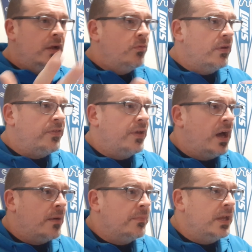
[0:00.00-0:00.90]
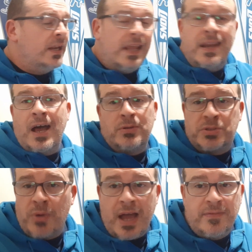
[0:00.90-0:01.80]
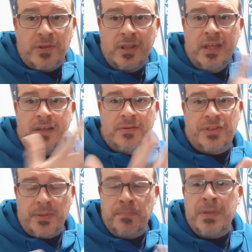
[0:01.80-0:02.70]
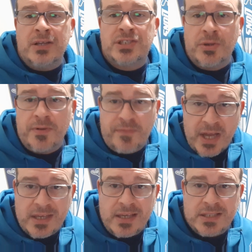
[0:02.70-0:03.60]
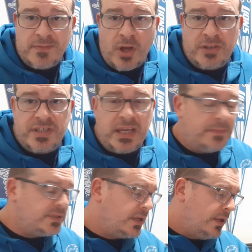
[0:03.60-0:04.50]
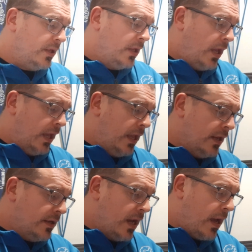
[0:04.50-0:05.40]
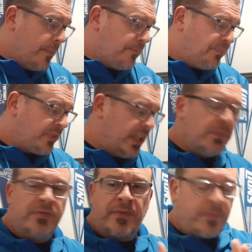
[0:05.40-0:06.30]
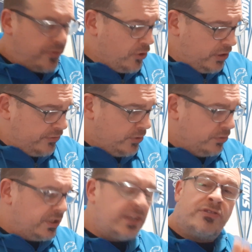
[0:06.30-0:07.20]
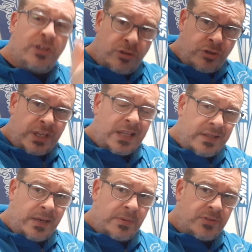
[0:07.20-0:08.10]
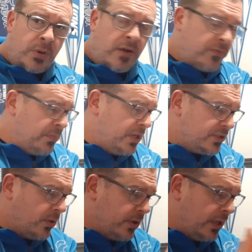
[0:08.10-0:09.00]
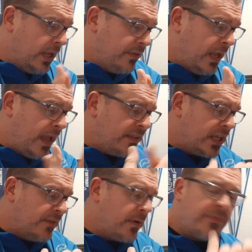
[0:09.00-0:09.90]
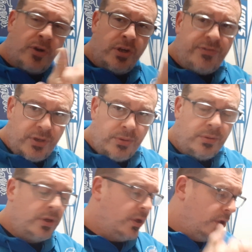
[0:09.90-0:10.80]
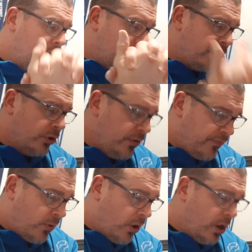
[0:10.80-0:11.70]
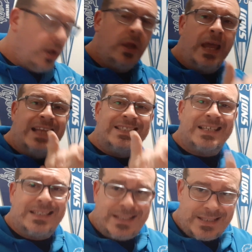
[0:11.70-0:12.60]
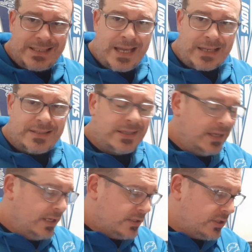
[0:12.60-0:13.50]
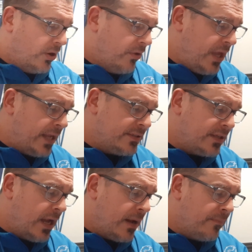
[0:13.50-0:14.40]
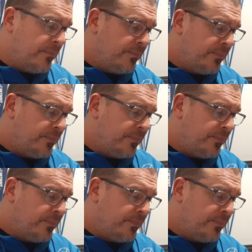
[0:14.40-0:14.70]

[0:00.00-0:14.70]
with an in-house rival with the Minnesota Vikings of all teams. And they moved up from 32 to get to number 12 with Minnesota, and they had to give up 32, 34, and 66. So that's a